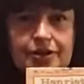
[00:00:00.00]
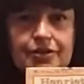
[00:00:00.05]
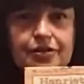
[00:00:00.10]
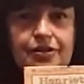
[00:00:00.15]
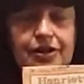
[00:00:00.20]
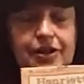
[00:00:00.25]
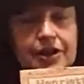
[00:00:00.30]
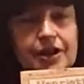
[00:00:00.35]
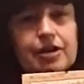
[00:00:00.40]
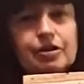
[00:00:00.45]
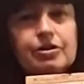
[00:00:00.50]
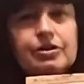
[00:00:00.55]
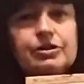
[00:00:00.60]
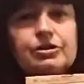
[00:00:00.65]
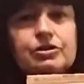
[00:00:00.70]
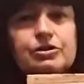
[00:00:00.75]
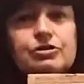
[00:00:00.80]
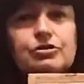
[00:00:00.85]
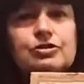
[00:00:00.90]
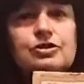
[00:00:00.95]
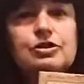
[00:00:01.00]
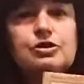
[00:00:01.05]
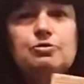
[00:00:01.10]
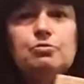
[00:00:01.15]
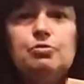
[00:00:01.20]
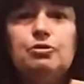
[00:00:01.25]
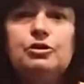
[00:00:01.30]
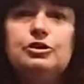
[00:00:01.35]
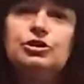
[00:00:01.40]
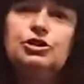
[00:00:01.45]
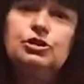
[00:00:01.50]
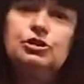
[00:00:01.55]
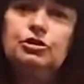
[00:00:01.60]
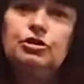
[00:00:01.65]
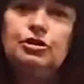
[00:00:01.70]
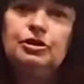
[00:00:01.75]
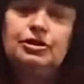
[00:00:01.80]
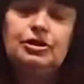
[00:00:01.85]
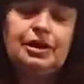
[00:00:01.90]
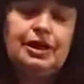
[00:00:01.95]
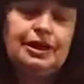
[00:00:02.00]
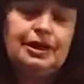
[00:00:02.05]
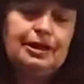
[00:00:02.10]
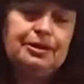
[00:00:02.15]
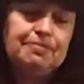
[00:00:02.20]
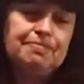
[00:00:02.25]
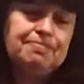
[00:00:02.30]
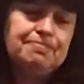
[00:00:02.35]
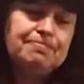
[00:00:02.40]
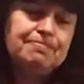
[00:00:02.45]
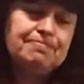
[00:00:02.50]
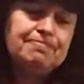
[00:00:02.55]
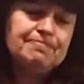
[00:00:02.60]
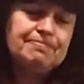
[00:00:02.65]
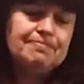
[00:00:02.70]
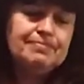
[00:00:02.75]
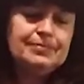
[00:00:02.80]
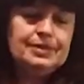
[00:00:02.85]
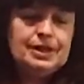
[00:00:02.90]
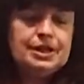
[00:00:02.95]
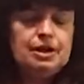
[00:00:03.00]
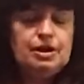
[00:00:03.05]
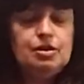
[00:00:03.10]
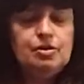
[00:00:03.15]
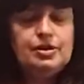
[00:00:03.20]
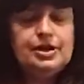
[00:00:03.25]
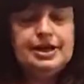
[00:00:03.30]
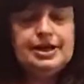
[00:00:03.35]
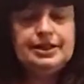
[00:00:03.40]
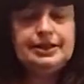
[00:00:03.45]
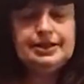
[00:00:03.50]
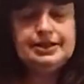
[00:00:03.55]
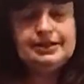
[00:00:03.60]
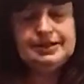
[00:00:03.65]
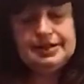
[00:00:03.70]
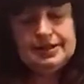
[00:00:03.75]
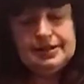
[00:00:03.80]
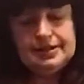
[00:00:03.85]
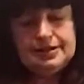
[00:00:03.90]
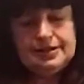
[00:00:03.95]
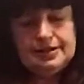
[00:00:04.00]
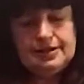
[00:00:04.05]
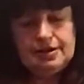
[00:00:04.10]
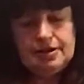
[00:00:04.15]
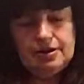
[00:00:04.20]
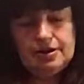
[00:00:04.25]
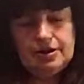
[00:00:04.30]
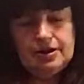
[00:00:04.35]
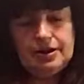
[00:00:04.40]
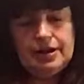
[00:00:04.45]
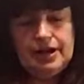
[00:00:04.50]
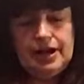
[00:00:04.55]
the characters in the book should look like. Okay, let's get started.